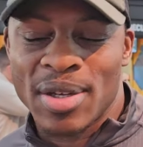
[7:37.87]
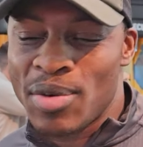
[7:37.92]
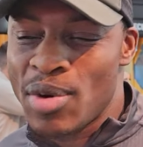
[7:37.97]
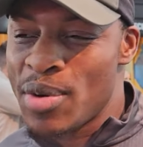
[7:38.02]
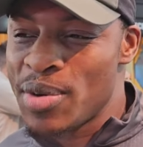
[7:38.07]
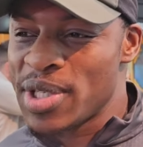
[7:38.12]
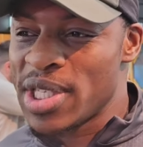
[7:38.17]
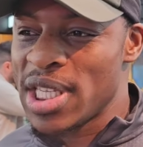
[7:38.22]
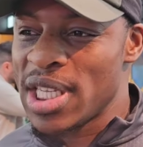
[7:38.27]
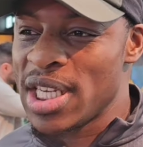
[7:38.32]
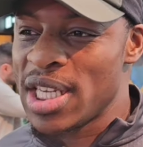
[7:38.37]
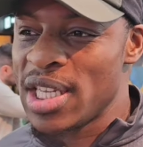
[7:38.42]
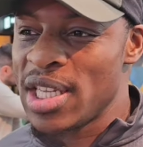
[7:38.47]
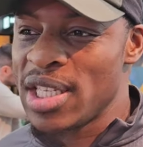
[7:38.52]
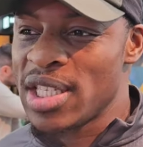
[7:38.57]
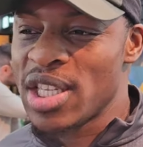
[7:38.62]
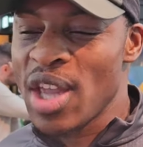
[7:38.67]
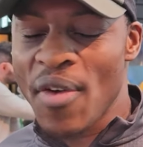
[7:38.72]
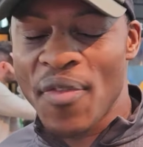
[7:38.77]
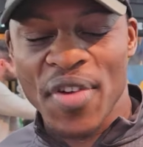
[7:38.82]
what was it?
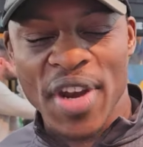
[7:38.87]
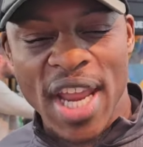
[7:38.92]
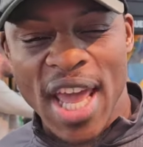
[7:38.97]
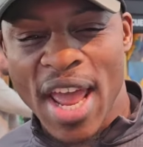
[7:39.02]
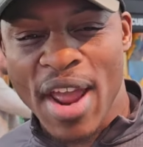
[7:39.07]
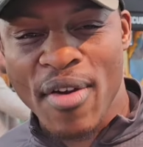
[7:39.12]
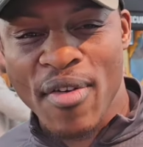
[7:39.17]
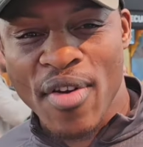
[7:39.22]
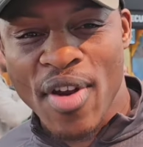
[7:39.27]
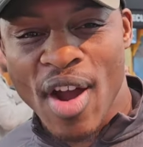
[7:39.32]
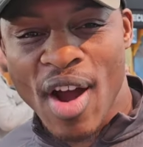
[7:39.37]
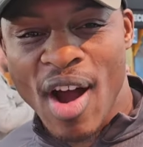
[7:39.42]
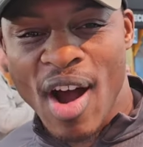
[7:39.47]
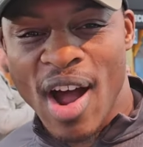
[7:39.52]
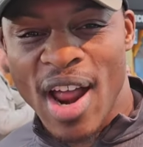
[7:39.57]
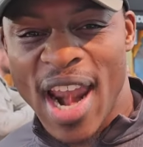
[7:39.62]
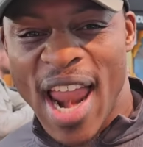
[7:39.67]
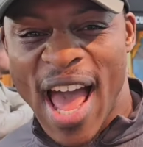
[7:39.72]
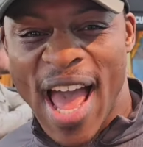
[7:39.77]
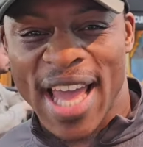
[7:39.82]
The Southern Area.
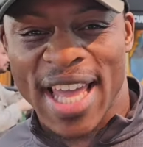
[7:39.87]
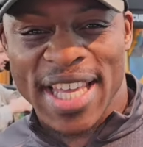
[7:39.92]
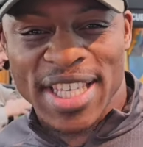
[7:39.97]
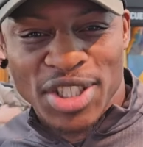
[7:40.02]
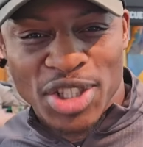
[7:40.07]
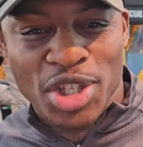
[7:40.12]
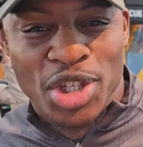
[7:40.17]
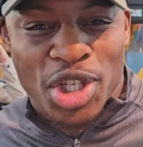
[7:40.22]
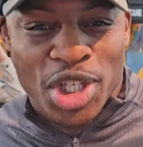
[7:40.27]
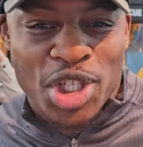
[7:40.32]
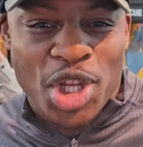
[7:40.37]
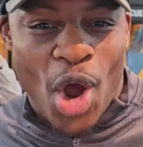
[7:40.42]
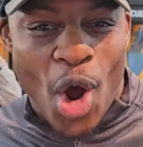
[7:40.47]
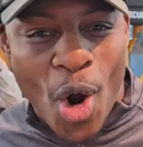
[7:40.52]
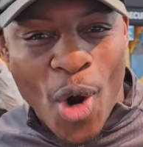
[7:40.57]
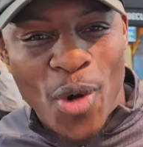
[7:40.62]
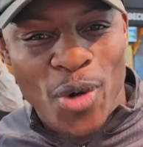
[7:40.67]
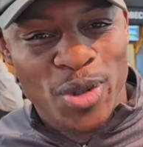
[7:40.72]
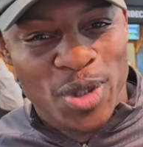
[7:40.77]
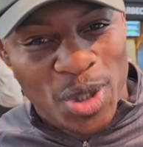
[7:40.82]
Like, it's the
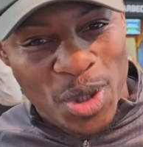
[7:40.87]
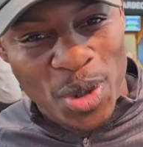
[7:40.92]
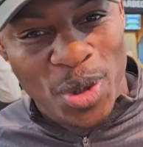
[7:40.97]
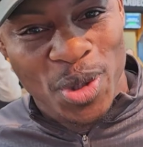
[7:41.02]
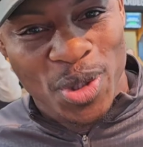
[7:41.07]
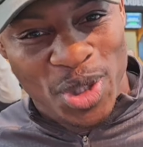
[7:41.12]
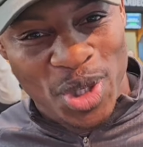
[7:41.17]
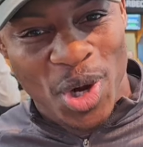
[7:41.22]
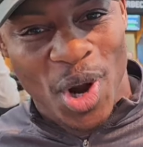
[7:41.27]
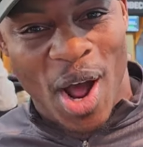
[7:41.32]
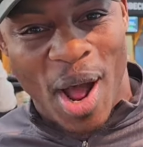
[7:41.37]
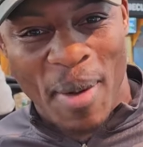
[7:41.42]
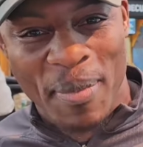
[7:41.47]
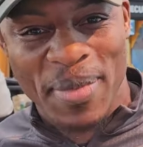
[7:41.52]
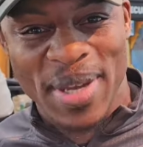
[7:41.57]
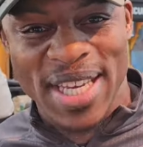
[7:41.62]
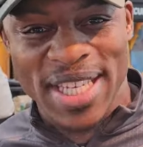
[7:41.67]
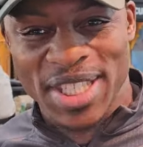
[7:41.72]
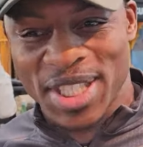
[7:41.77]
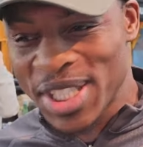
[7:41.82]
O2, do you know what I
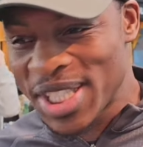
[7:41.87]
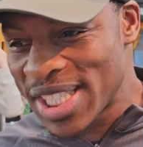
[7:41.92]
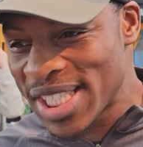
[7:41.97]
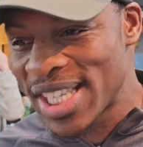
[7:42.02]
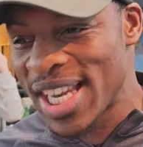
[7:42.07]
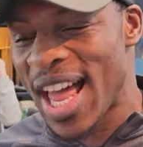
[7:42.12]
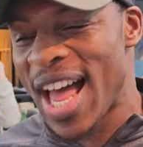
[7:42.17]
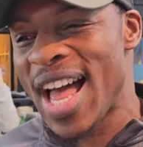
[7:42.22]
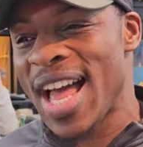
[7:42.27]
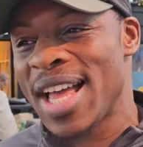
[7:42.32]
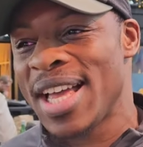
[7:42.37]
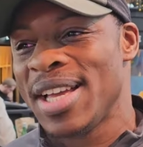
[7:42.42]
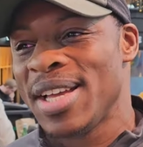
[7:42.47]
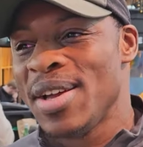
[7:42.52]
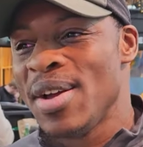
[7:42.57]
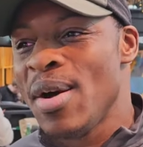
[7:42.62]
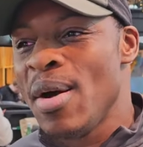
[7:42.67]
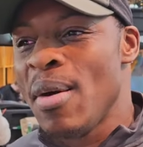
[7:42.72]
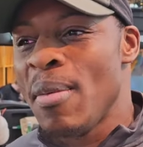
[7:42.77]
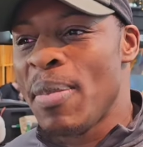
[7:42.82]
mean? Just like,
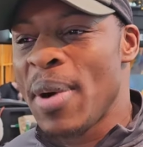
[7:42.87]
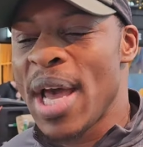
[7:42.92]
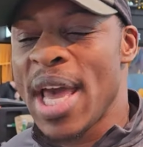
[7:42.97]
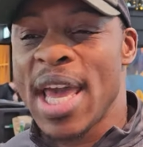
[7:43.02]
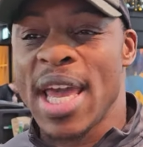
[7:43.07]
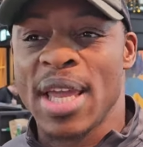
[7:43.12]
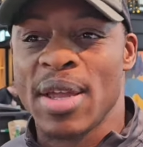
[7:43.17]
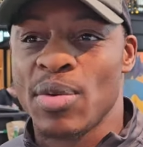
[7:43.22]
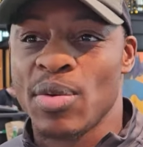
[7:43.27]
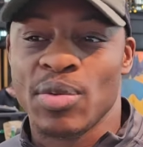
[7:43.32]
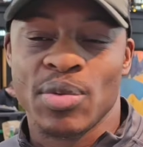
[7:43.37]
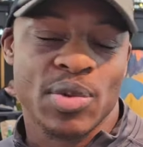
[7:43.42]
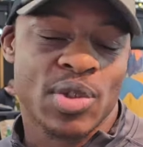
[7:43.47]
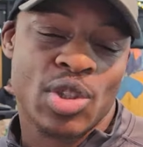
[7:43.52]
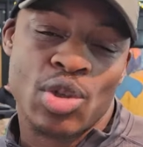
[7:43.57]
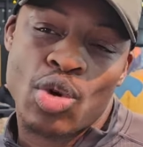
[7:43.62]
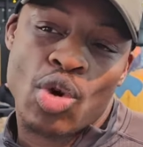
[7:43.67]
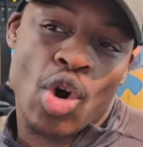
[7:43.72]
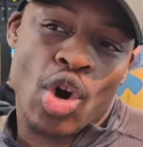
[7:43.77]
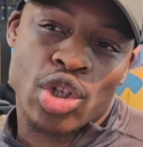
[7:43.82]
but hey,
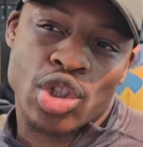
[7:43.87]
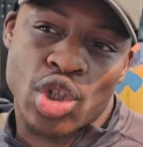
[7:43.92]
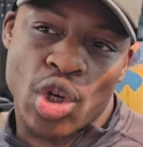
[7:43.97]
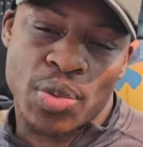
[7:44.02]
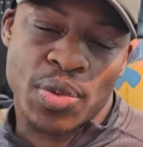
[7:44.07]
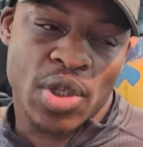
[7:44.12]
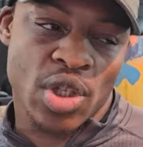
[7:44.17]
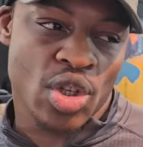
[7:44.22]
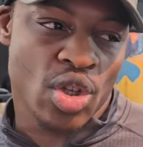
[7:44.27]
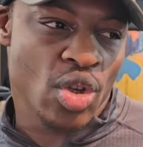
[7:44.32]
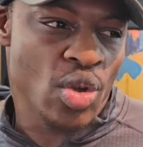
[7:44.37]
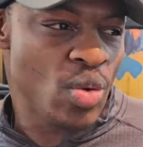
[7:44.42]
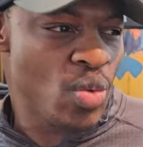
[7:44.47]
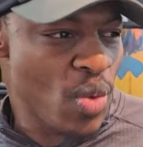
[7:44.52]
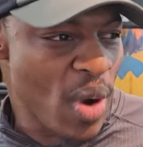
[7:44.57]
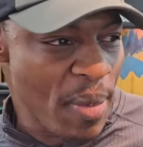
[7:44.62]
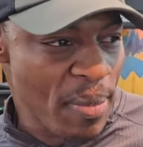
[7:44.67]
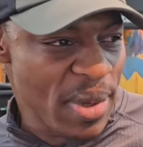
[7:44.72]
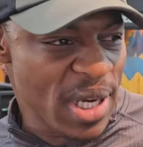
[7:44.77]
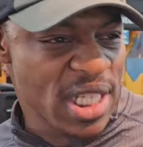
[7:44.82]
still got a job to do.
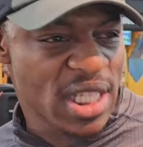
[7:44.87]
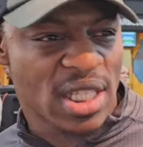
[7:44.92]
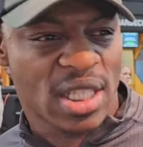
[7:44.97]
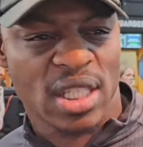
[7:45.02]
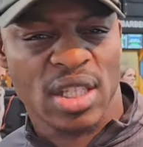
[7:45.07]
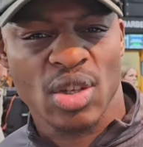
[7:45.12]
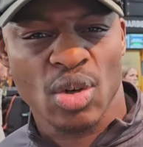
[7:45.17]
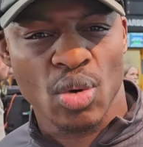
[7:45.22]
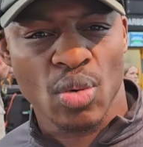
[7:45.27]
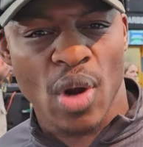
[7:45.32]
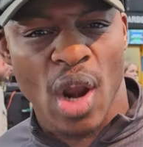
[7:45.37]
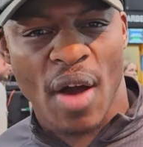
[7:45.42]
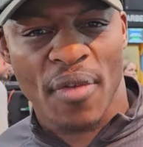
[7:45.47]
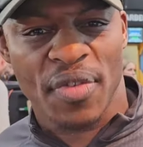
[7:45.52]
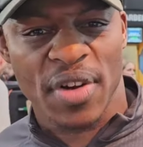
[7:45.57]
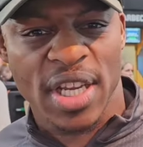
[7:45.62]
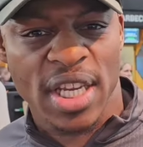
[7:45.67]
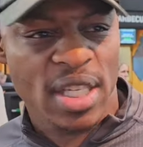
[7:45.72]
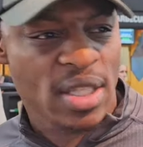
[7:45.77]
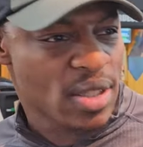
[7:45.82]
Wembley's still
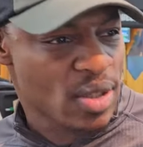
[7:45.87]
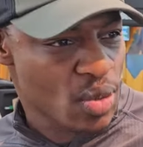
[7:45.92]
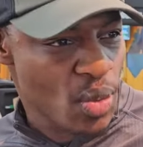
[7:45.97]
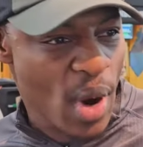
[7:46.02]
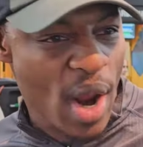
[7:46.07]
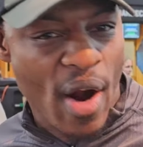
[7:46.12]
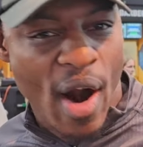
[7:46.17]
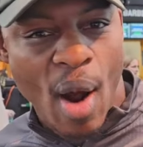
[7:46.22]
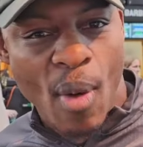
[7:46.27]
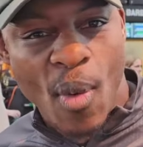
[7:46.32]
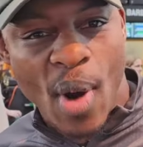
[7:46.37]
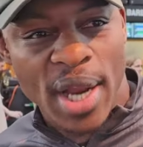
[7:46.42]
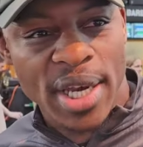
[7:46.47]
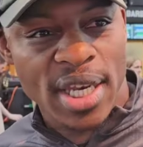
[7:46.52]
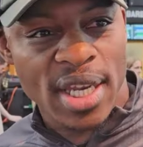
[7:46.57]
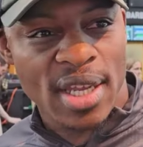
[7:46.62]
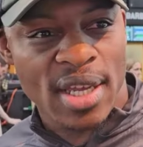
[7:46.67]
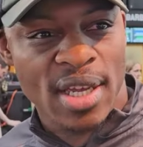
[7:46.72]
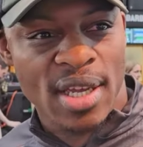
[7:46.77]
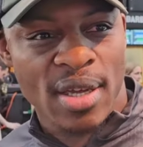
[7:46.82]
lovely. It's where I
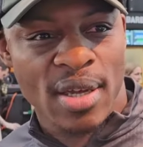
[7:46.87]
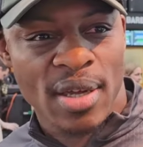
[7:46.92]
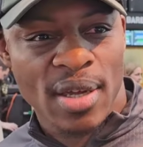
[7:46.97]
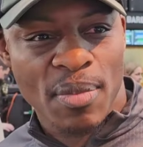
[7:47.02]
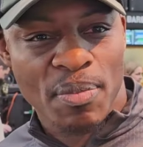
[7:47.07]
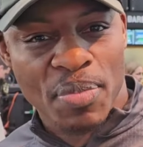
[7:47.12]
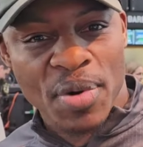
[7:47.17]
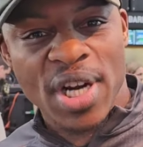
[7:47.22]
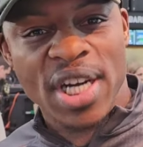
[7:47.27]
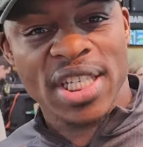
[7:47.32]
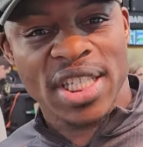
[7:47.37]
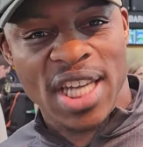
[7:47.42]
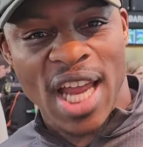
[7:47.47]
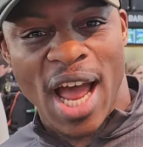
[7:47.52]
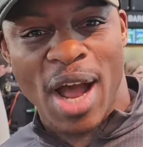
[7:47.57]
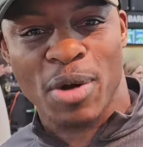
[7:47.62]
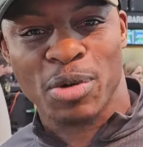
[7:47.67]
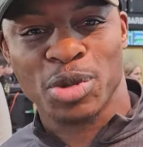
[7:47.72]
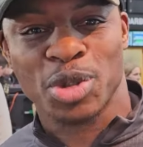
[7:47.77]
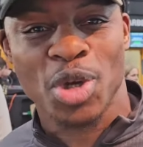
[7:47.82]
won the British
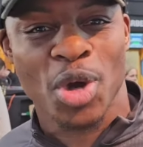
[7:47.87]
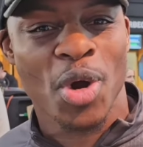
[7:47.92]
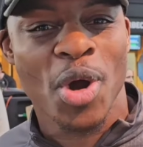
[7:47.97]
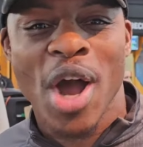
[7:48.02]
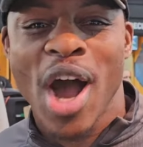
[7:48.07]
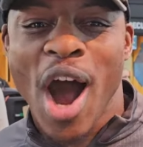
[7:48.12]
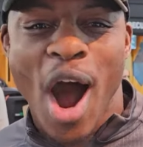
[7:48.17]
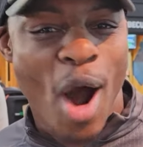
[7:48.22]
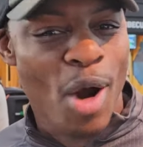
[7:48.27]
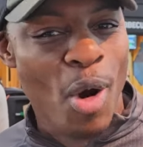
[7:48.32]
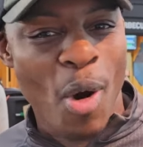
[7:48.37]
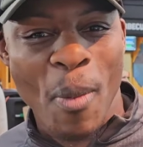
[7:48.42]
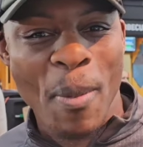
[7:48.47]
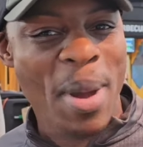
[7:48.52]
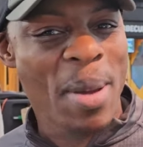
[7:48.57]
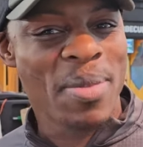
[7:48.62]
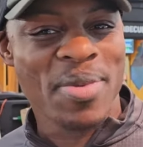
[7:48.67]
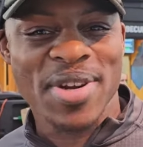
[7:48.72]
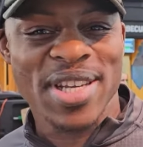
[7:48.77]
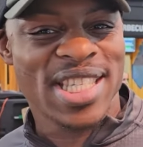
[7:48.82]
title. So I've got
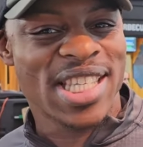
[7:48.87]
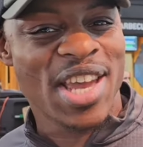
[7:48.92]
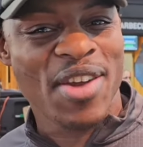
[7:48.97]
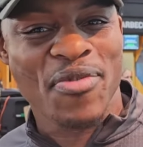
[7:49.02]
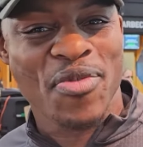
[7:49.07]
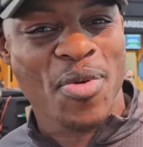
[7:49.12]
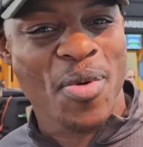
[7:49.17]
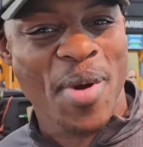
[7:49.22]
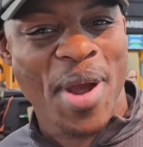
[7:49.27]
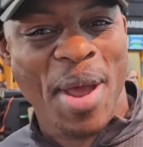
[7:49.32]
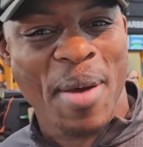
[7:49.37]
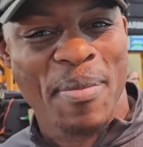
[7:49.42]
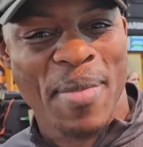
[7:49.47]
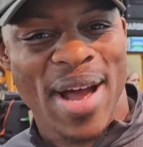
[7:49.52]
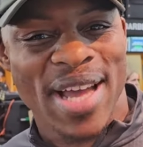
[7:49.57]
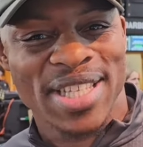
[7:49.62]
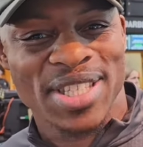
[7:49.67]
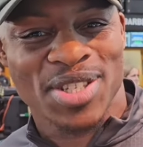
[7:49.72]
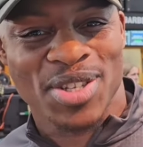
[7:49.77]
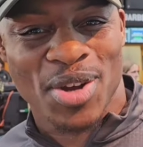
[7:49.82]
memories everywhere,
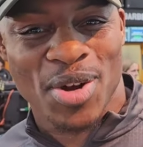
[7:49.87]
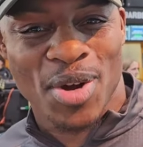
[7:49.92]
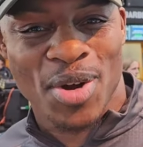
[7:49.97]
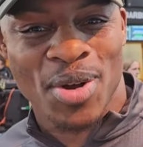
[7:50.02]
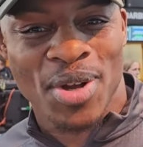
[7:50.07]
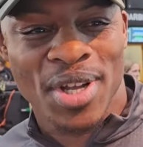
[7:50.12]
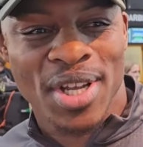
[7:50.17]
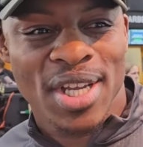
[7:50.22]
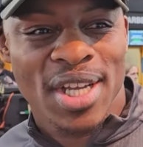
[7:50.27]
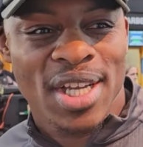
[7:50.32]
man. So